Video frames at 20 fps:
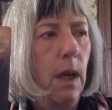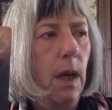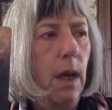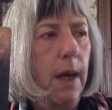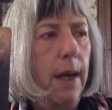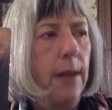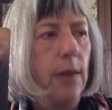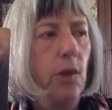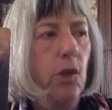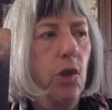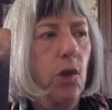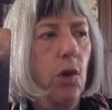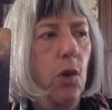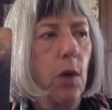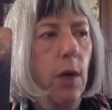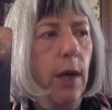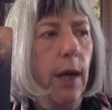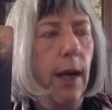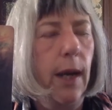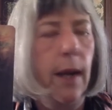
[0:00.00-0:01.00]

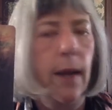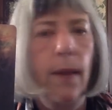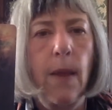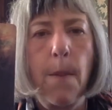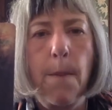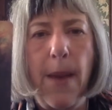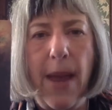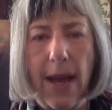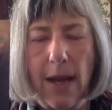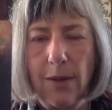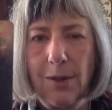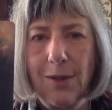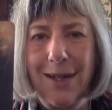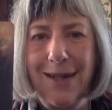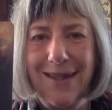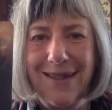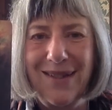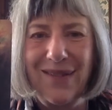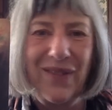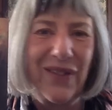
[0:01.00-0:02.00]
enjoying the
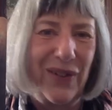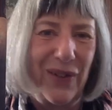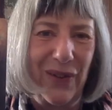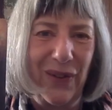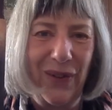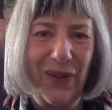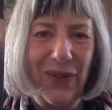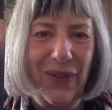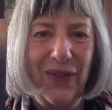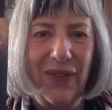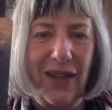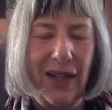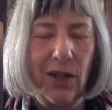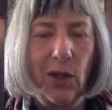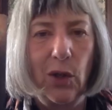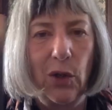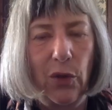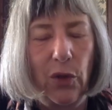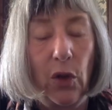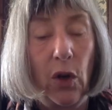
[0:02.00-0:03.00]
bounties of Earth that
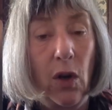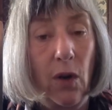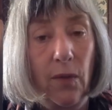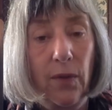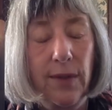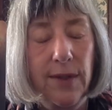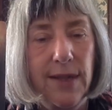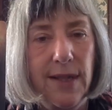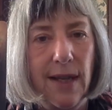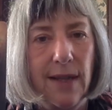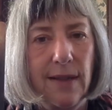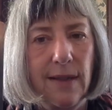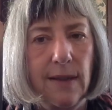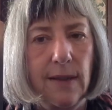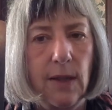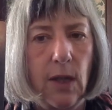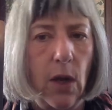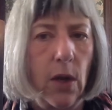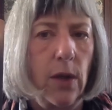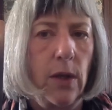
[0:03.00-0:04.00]
Earth offers us
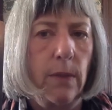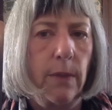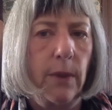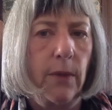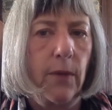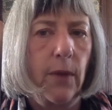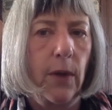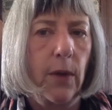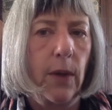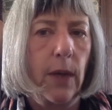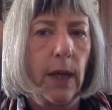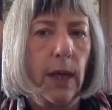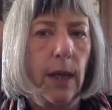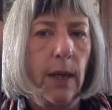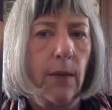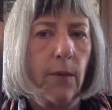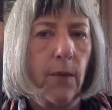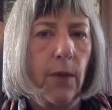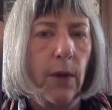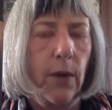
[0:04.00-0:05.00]
is going to be
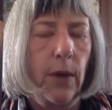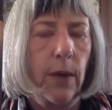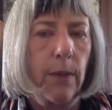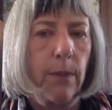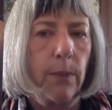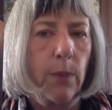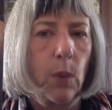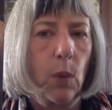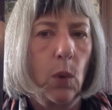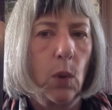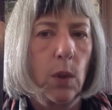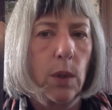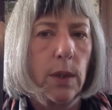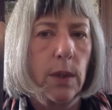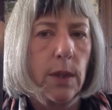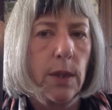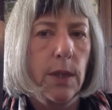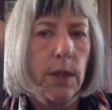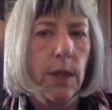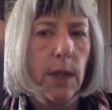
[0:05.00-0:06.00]
very, very
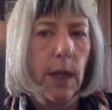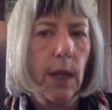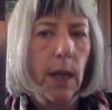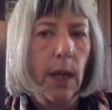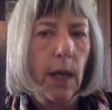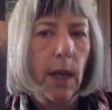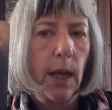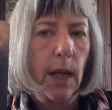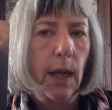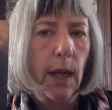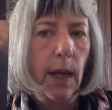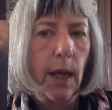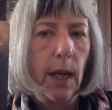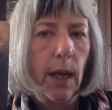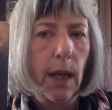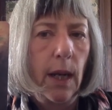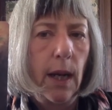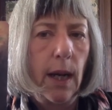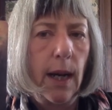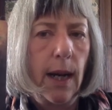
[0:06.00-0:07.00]
important.
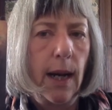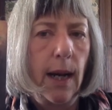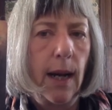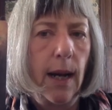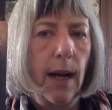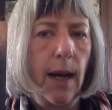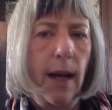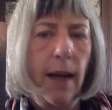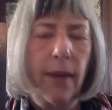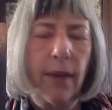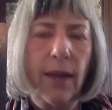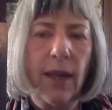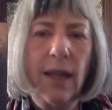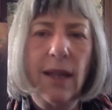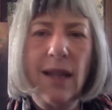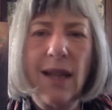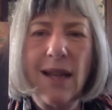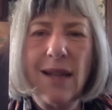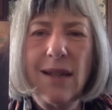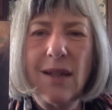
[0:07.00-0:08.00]
I think
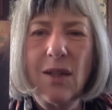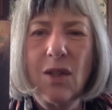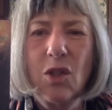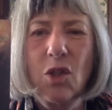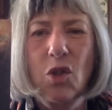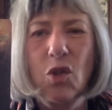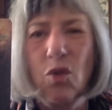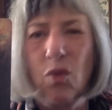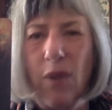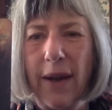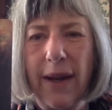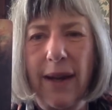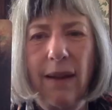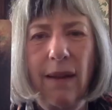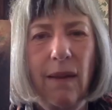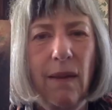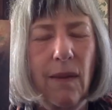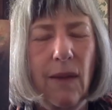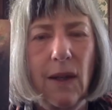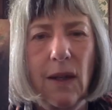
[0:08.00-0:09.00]
there's a
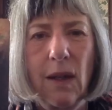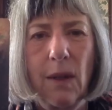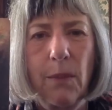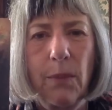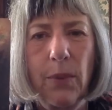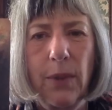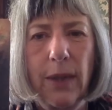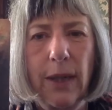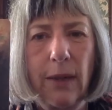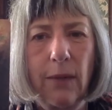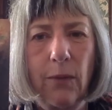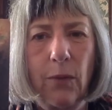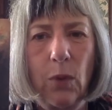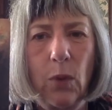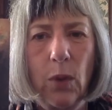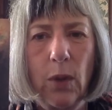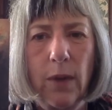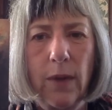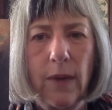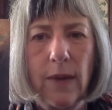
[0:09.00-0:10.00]
strength that I'm bringing
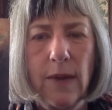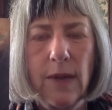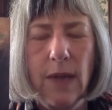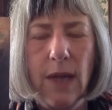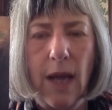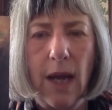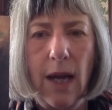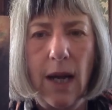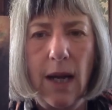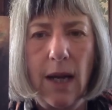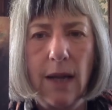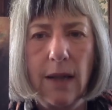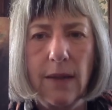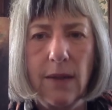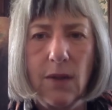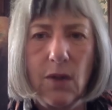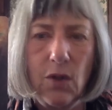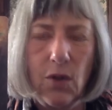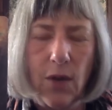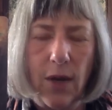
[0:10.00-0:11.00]
forward in this card, a
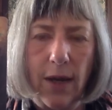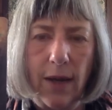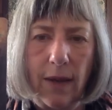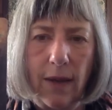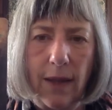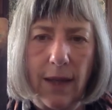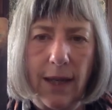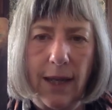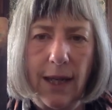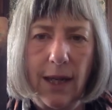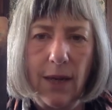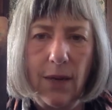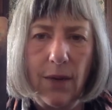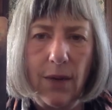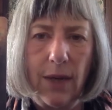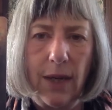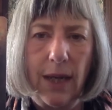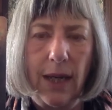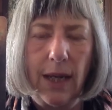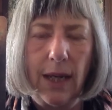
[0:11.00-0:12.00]
strength here
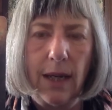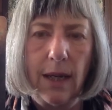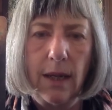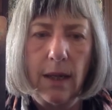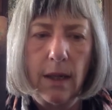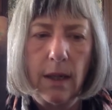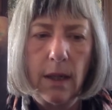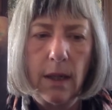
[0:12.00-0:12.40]
in